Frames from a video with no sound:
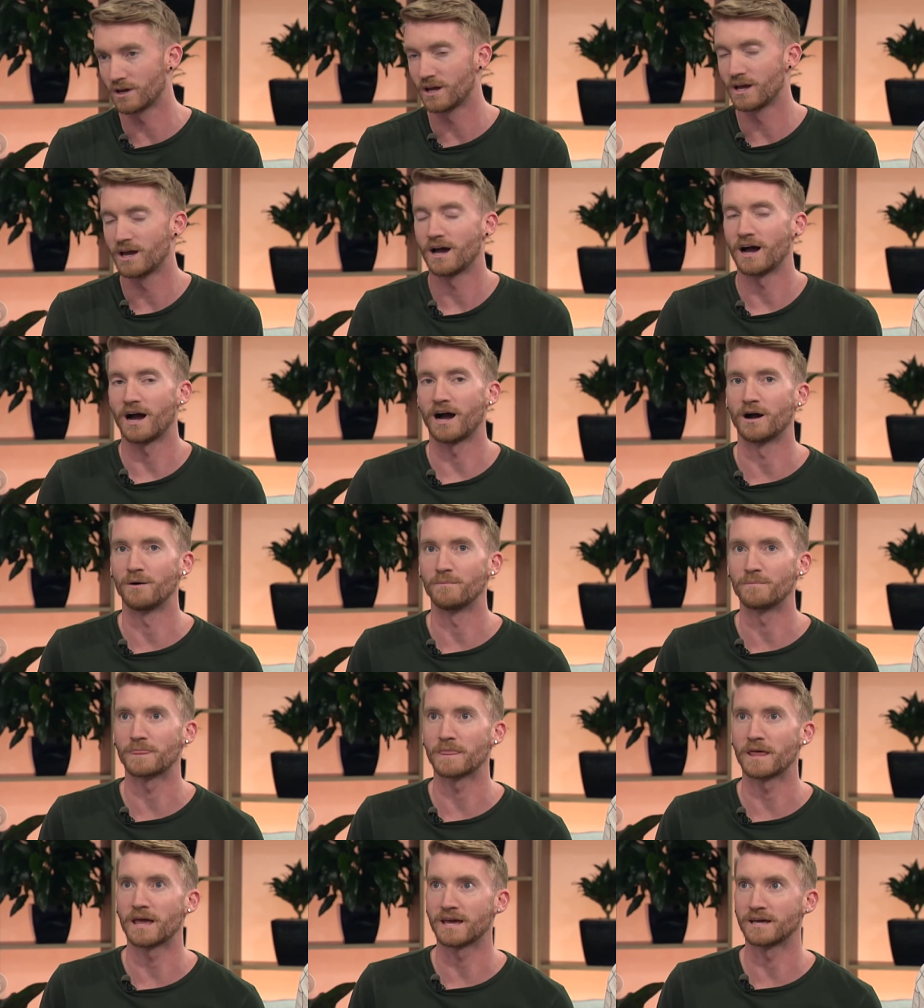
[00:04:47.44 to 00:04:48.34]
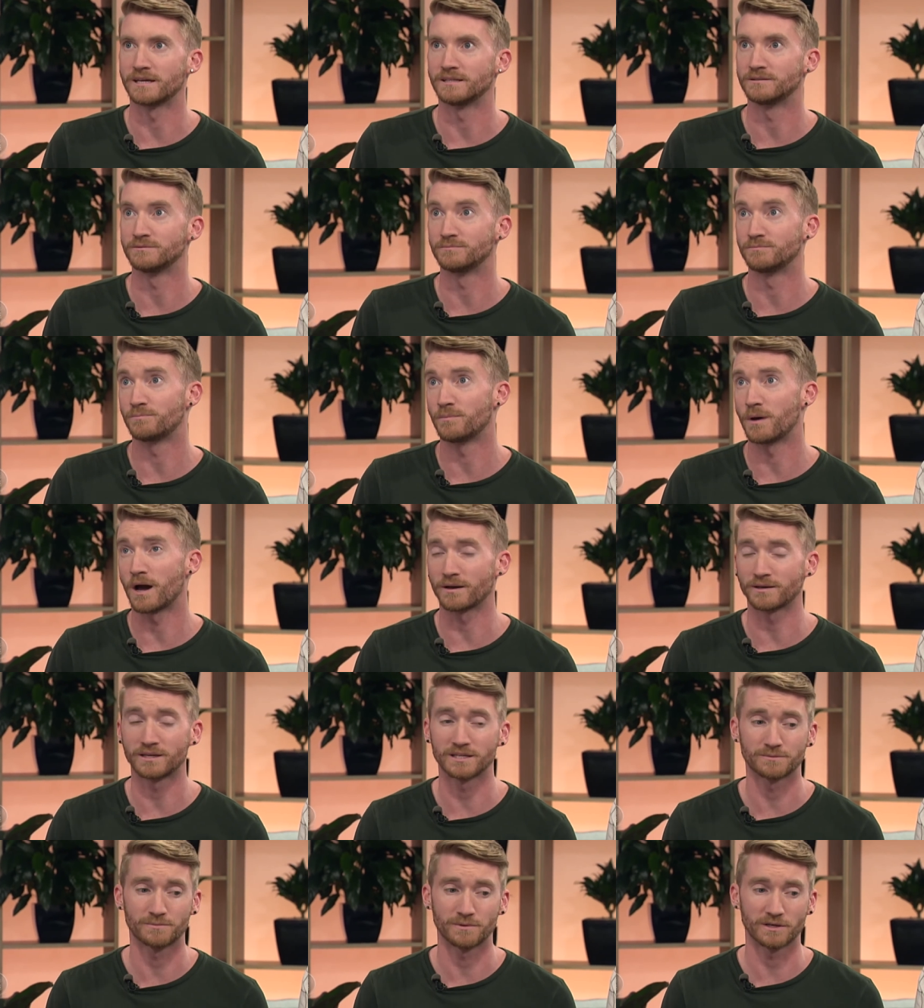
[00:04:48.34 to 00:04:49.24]
mm. Um, and I
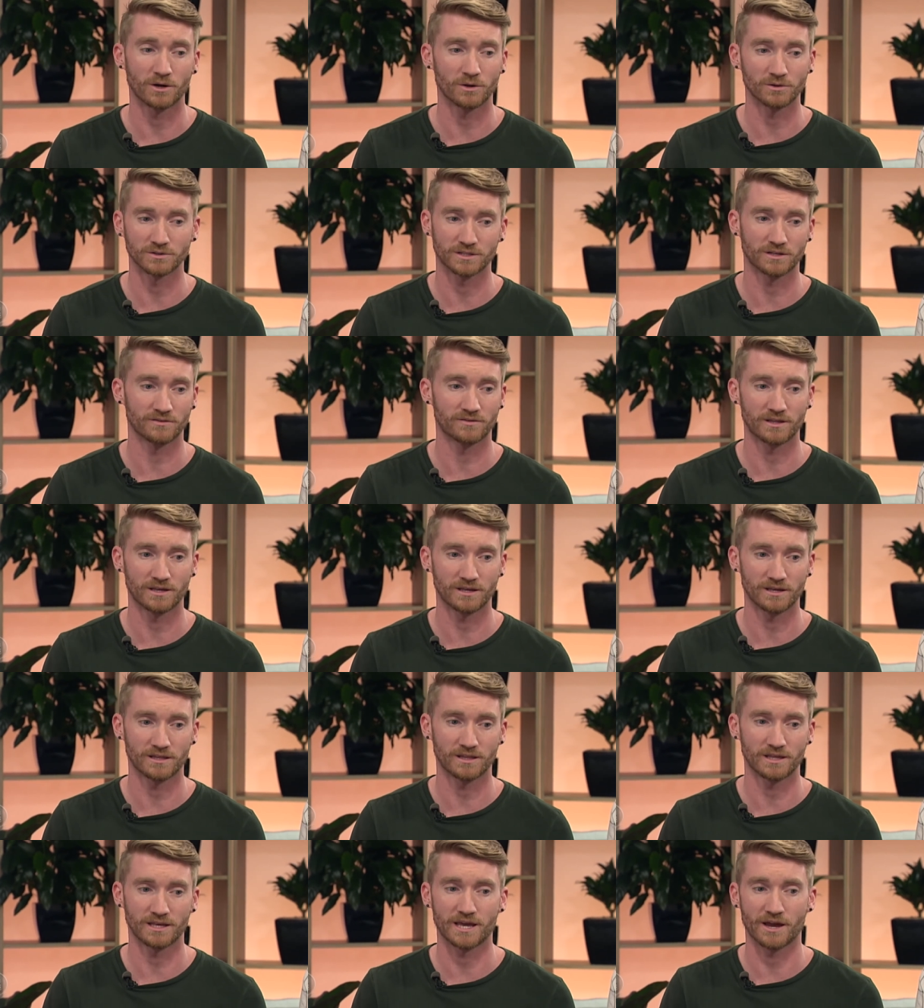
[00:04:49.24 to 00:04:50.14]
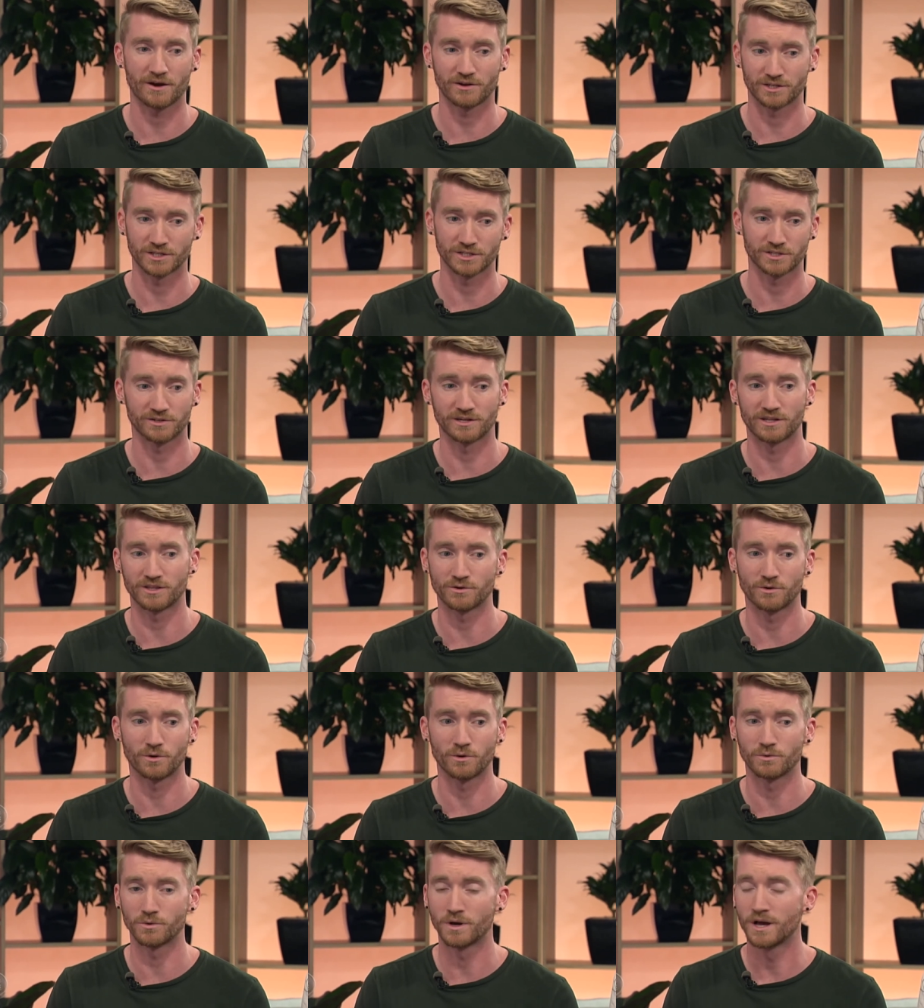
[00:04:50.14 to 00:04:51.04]
guess because of the, the characters in it, they're
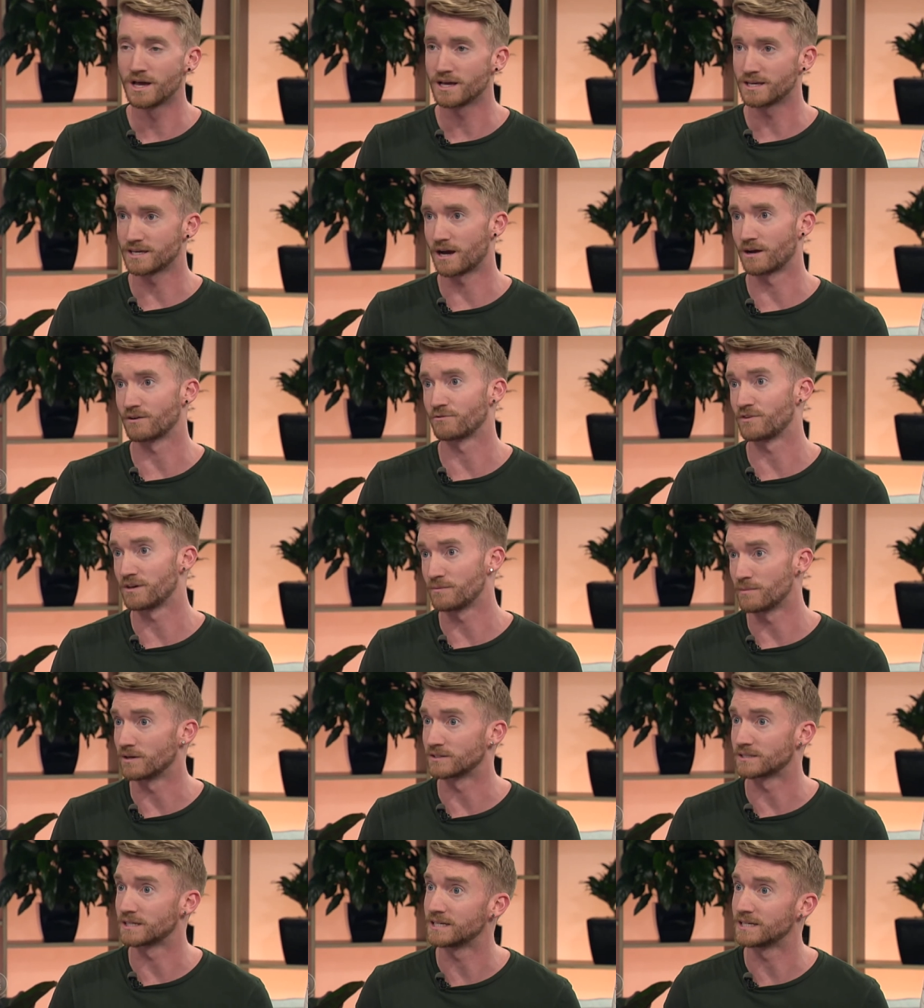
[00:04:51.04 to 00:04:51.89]
all young females.